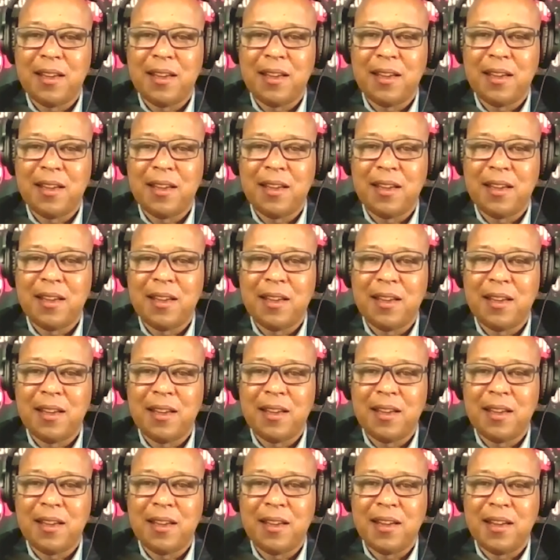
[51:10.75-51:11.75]
Again,
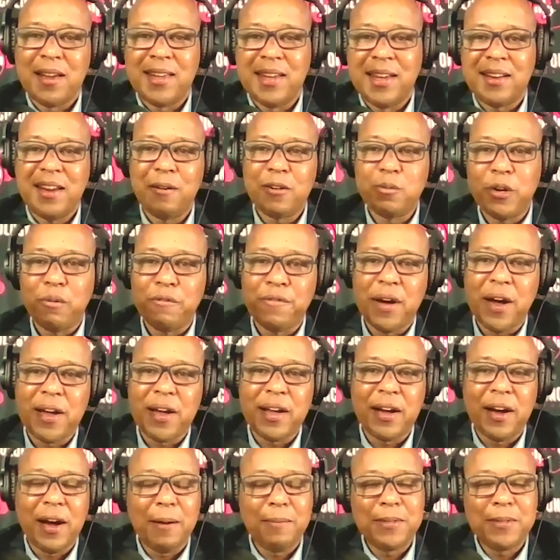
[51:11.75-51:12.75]
here is where you will
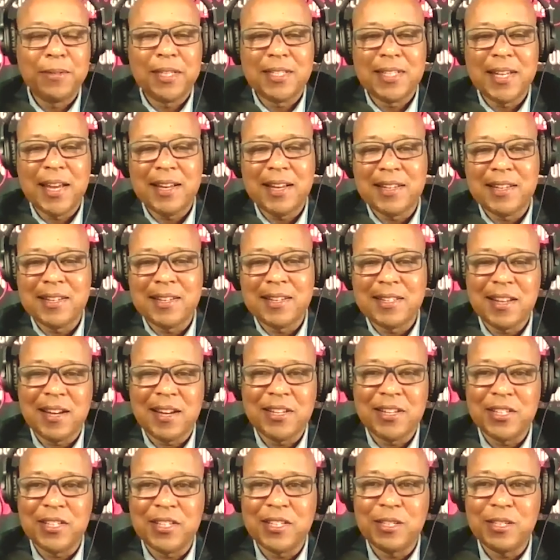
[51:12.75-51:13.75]
find up to date
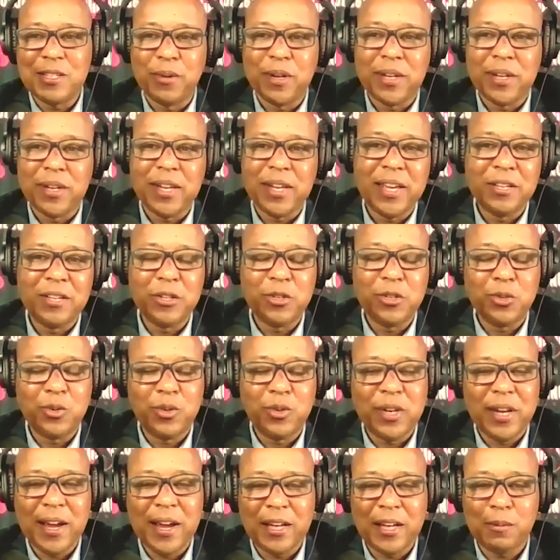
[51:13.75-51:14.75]
discussions with
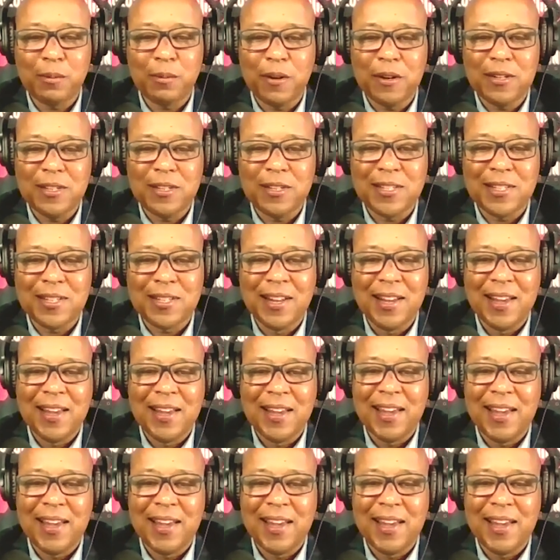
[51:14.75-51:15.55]
industry experts